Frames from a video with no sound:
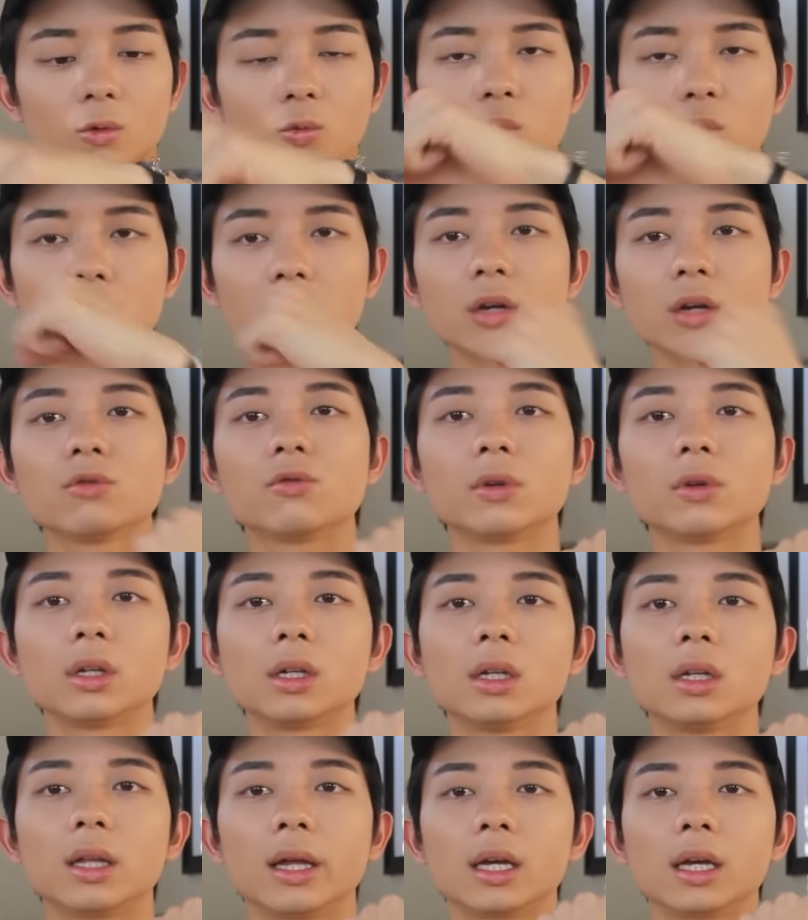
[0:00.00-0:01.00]
What I
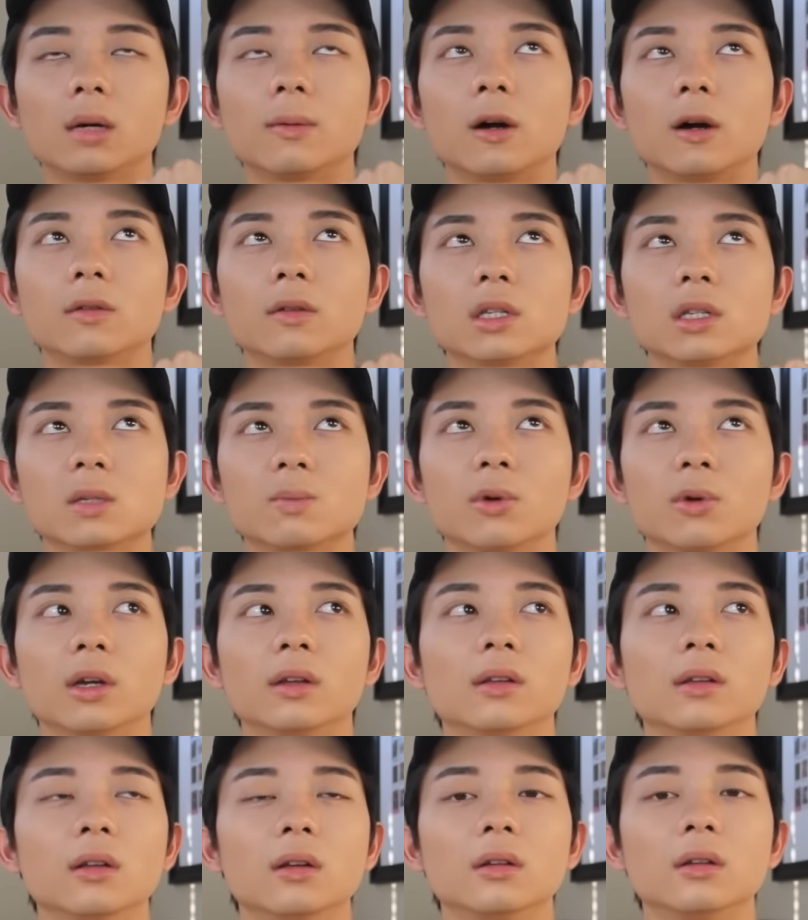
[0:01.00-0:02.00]
really like about this
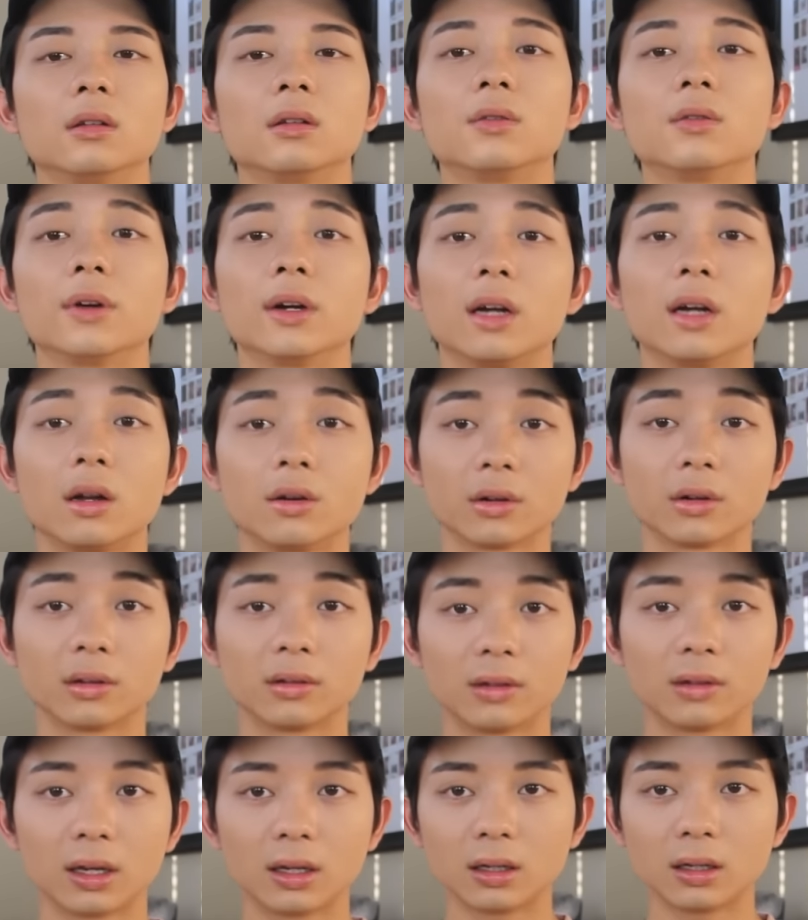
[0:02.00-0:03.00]
bracelet is it's very
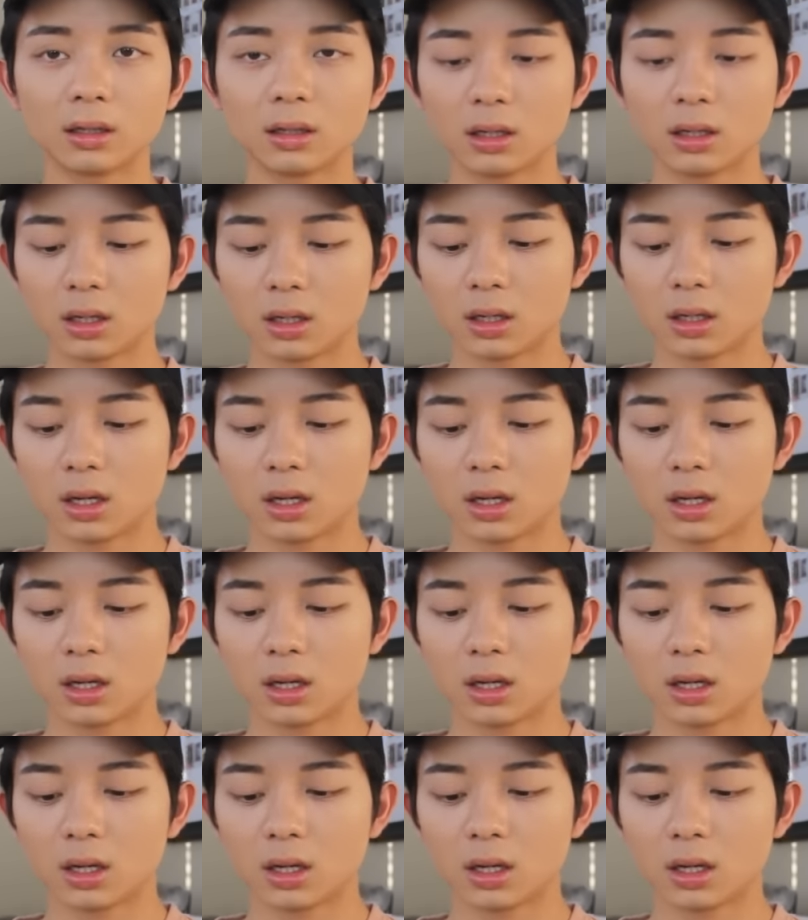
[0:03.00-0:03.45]
understated,